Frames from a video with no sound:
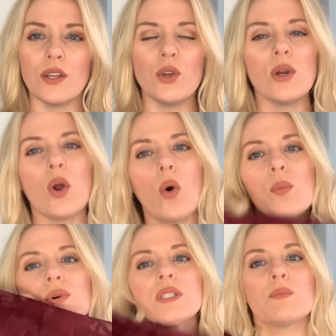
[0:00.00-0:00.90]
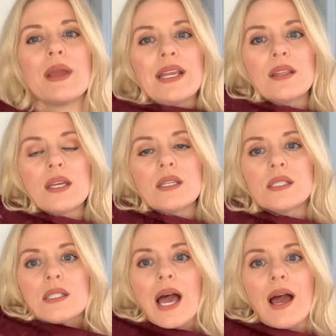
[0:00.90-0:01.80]
You could almost make
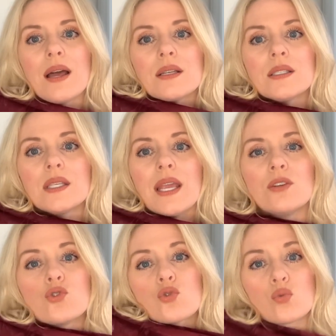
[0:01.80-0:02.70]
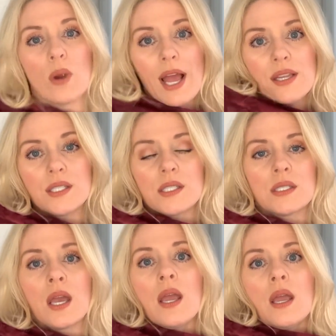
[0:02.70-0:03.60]
this as a dress,
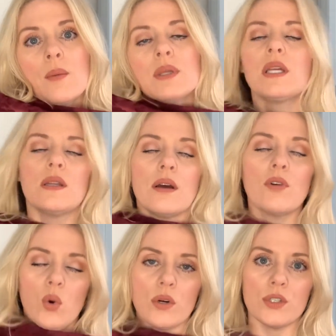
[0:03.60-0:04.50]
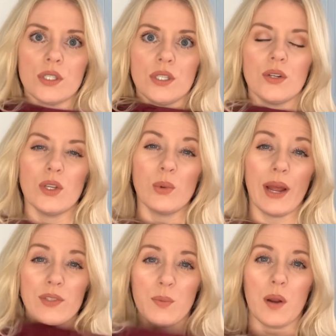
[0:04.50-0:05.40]
but then of course, you know, you would
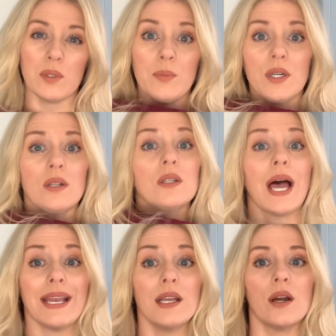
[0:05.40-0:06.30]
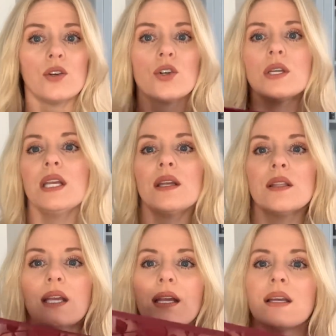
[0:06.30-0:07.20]
have to probably put a lining underneath,
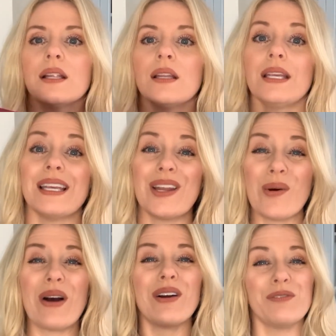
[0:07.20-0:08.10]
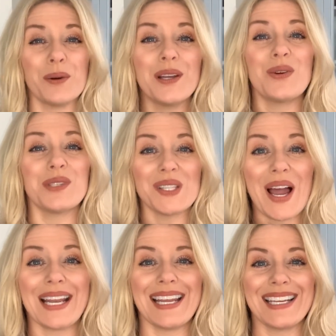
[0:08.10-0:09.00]
and you know how I feel about those
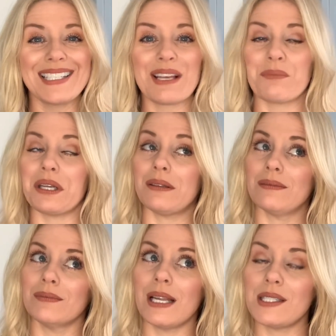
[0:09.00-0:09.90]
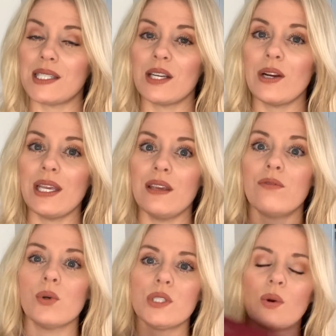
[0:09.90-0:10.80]
linings. I mean, necessary
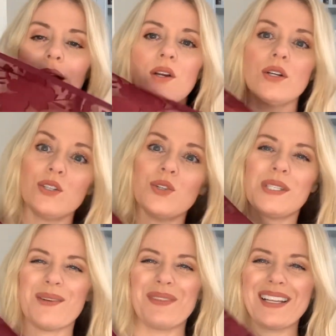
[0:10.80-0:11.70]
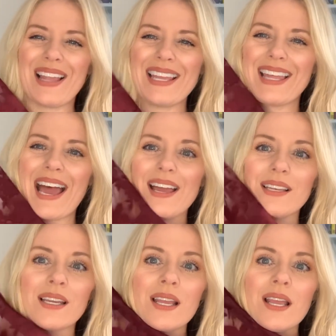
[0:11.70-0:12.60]
evil, so I could do something like that.